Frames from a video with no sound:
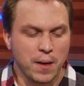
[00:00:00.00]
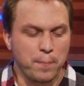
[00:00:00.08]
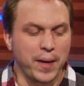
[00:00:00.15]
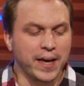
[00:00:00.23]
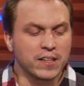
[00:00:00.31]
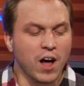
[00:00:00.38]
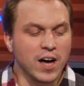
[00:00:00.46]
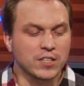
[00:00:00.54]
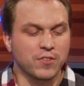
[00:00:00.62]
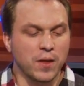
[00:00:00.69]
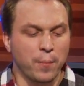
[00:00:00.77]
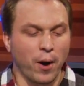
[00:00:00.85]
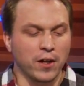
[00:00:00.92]
"Big loss for
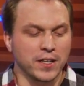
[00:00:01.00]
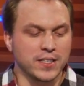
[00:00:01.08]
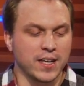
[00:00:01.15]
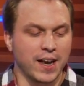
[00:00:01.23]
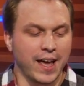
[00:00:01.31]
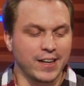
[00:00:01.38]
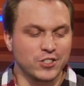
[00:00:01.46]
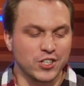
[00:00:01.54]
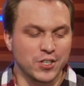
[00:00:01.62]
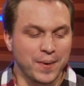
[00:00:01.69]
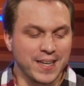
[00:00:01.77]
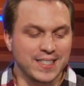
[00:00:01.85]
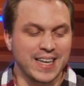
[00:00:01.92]
the Marlies today just
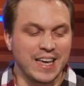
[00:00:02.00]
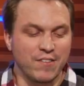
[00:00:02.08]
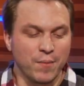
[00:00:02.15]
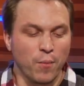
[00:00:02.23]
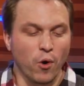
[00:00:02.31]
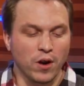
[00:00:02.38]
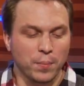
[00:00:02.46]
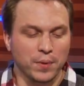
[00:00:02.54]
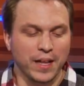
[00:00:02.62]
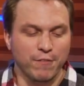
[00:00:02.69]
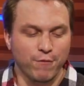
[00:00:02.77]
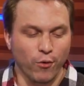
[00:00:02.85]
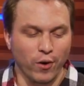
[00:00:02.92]
means even more to
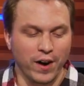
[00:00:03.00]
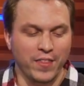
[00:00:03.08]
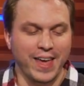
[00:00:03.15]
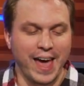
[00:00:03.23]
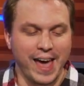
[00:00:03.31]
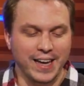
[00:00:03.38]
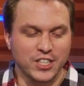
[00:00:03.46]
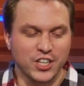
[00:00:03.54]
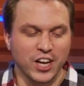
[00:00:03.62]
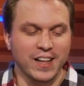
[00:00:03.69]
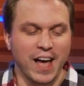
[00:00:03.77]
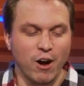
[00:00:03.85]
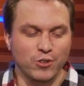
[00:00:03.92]
play for in the
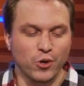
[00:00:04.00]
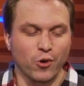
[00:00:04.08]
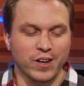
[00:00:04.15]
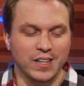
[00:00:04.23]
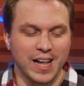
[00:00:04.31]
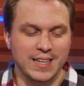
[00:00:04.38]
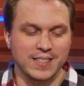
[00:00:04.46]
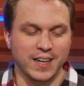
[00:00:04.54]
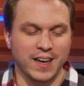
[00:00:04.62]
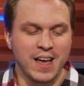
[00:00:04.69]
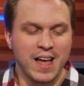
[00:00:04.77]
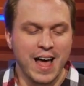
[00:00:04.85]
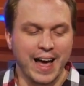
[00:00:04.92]
AHL Outdoor Classic
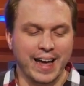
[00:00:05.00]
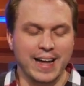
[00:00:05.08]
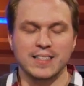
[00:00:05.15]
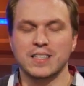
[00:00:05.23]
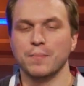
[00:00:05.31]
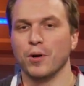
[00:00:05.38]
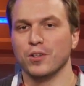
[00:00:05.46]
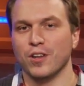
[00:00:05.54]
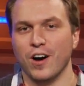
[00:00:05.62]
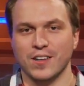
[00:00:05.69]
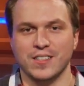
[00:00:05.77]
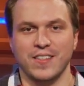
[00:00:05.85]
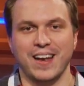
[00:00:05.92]
against the
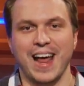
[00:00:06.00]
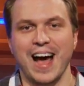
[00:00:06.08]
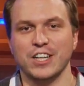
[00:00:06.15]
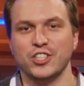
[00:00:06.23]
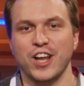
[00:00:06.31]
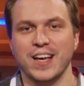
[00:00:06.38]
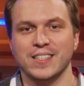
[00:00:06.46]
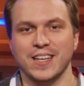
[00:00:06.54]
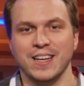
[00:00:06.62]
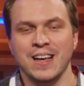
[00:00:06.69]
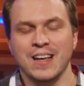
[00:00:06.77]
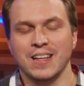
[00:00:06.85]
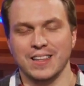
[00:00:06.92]
Bulldogs," and then hashtags it,
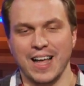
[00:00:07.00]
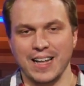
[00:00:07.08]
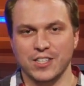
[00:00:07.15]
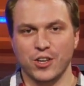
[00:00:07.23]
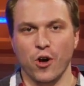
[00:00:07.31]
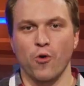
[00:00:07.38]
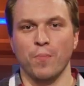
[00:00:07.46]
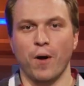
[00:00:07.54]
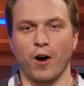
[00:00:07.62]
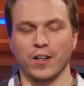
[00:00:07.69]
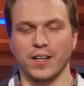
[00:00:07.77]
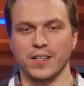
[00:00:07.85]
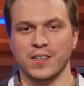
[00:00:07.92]
"Let's go
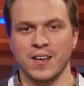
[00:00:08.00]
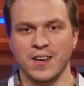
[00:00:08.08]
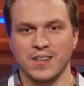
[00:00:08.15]
Marlies."